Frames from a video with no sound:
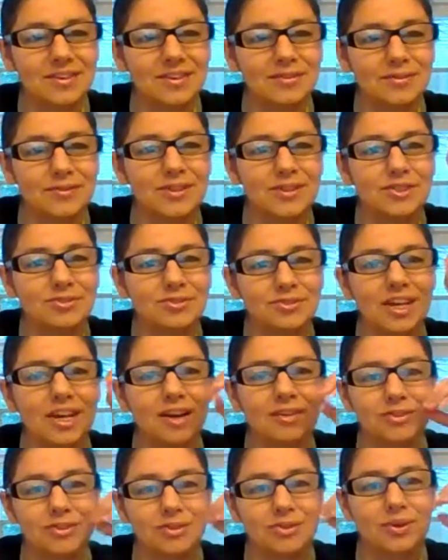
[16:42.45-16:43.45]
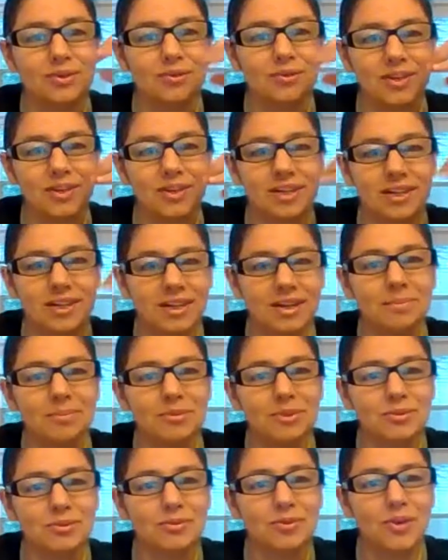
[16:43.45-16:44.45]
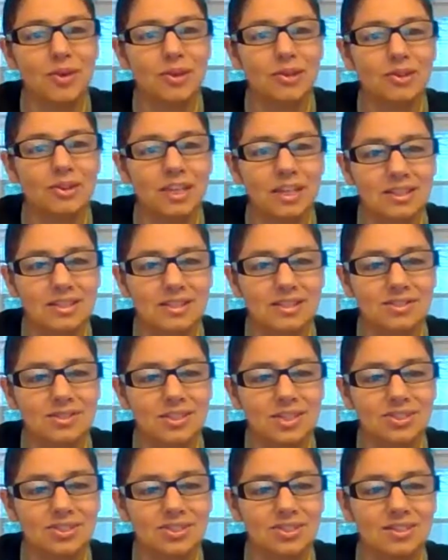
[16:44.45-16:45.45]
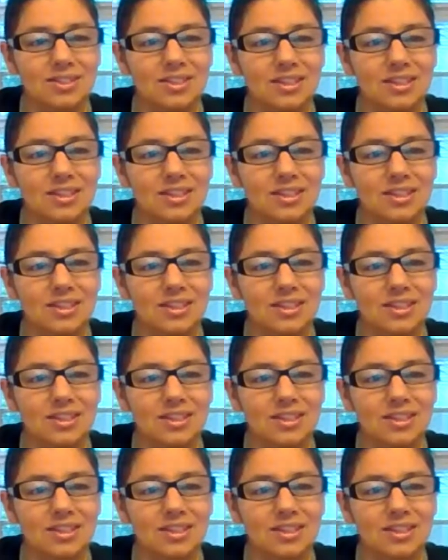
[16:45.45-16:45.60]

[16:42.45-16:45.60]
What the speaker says: which we have to overcome to follow that instruction,